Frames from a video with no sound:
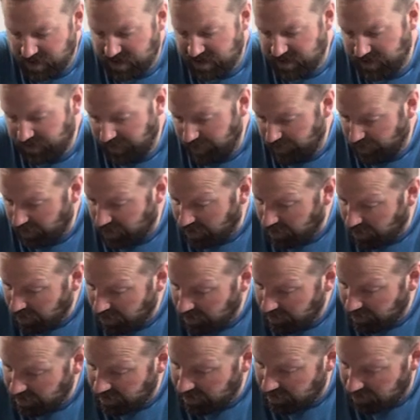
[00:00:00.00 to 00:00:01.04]
still there, but
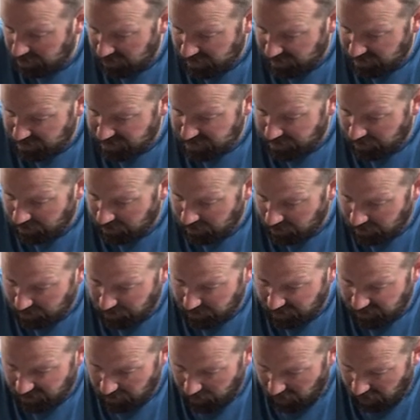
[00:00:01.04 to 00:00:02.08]
Carla is no longer
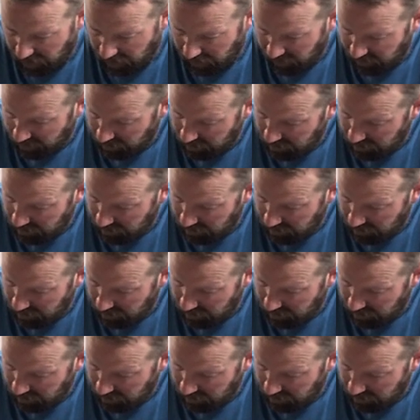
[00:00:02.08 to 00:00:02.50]
with the band.